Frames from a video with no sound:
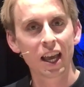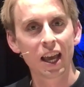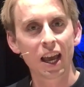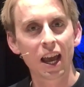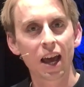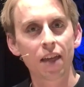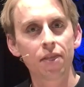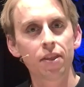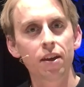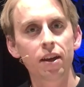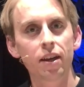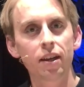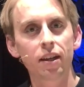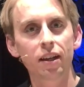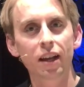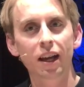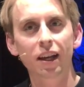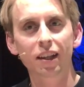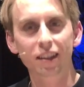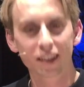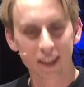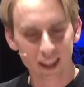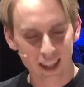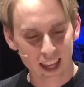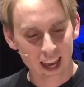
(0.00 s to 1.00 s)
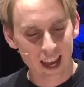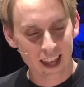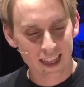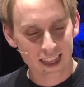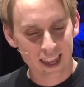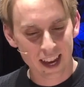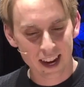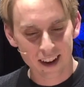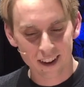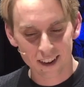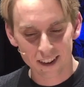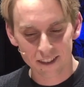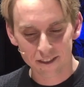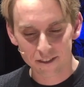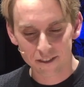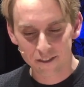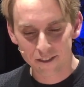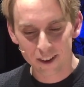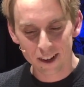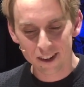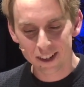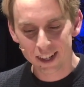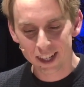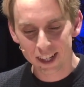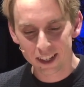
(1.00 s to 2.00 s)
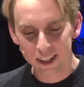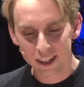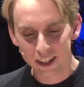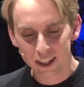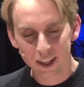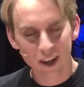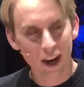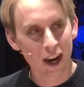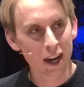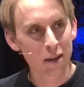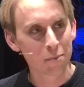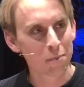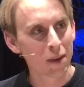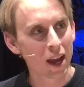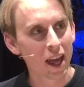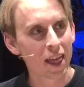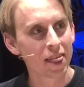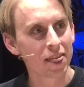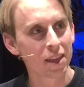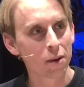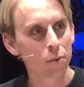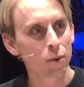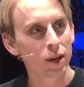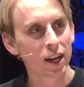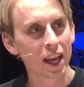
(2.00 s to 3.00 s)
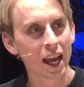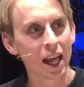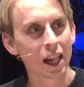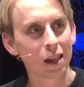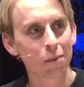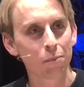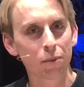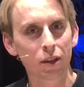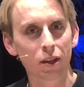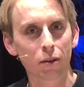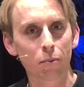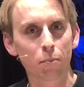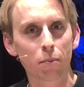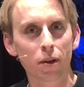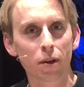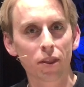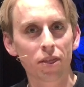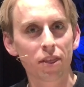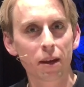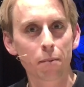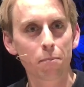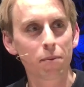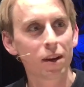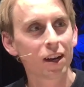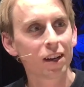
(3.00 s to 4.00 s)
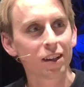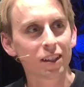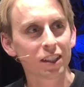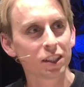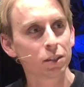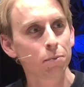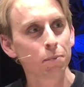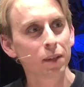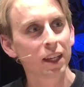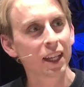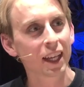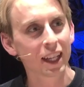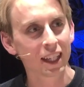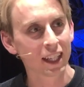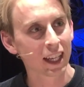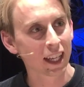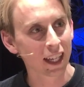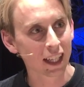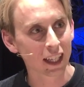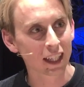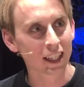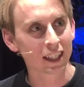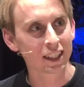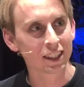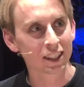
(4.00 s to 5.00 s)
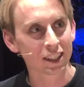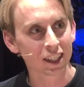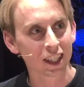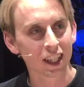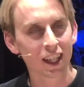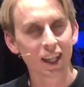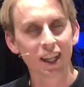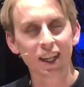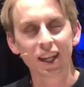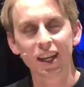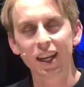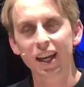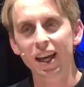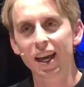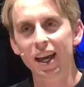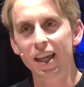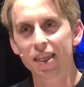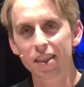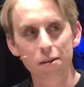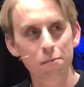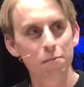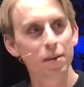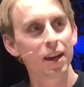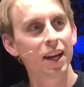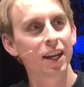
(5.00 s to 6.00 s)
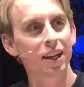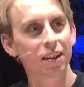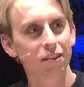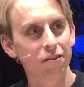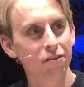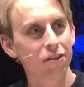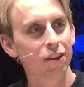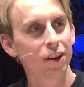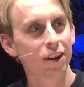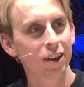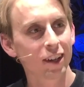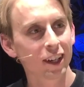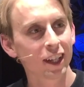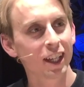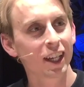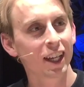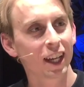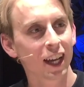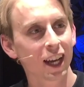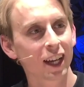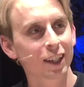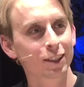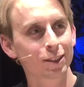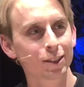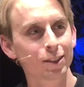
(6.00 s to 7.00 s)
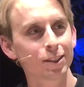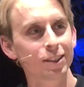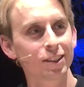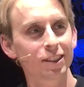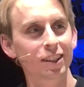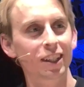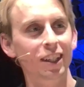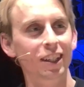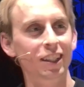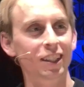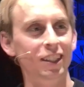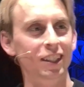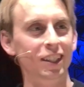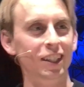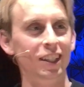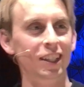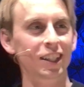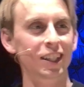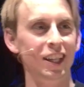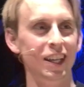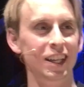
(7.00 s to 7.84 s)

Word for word: And they like th they are very kind men. They want to help you, but they barely speak any English, mm. and that made it very exhausting uh, at mm.